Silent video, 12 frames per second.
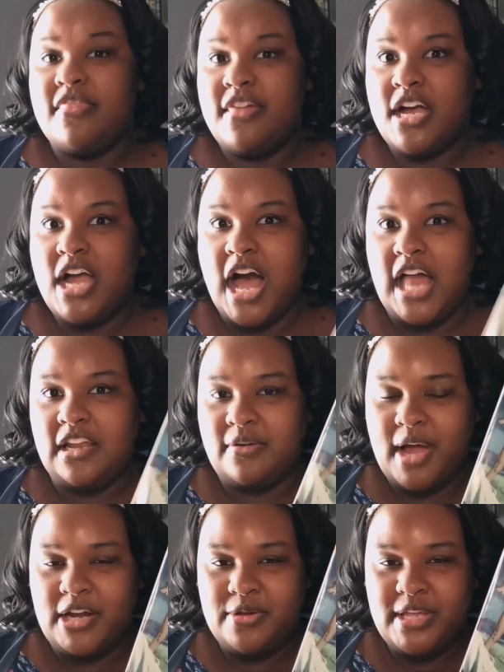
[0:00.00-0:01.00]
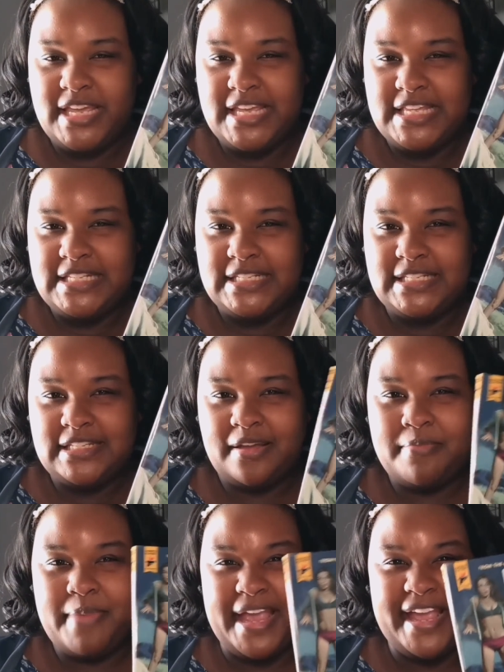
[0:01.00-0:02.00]
The Colorado Kid
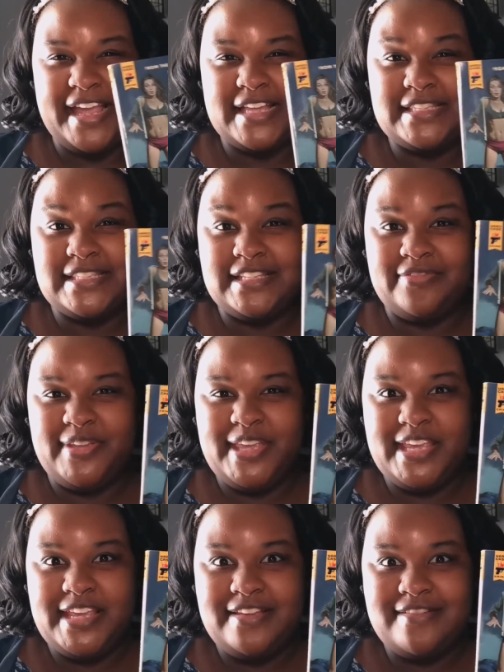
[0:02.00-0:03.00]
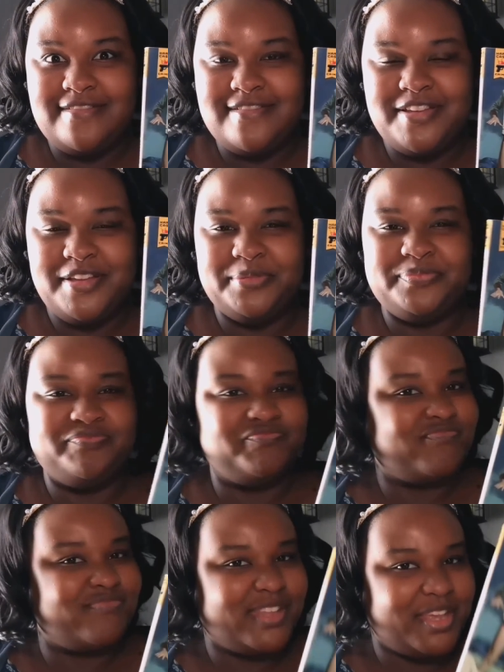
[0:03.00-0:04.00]
by Stephen King.
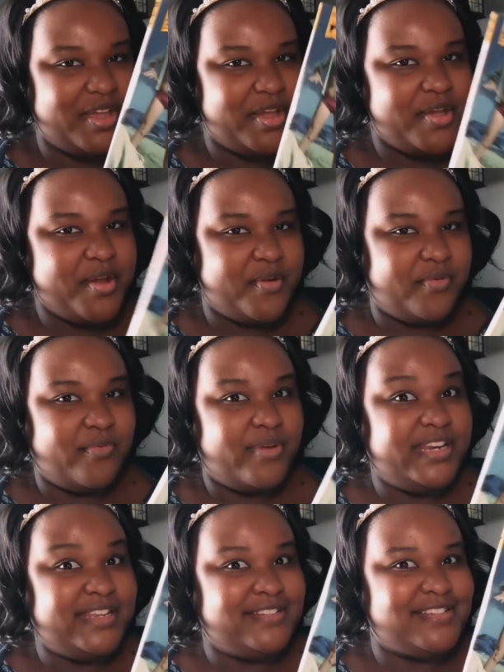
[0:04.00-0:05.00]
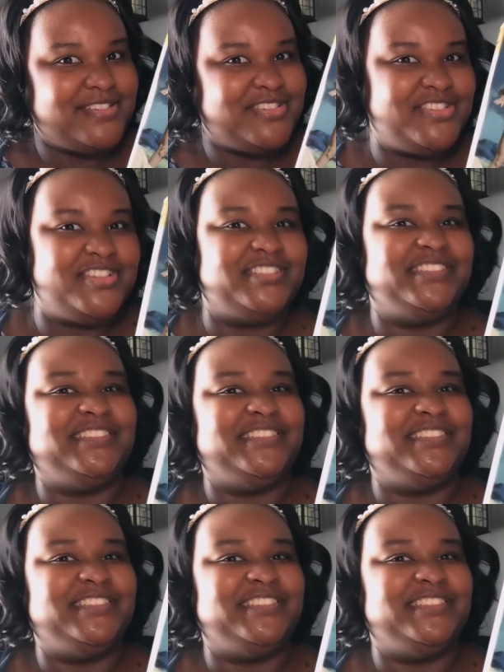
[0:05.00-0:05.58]
Read it.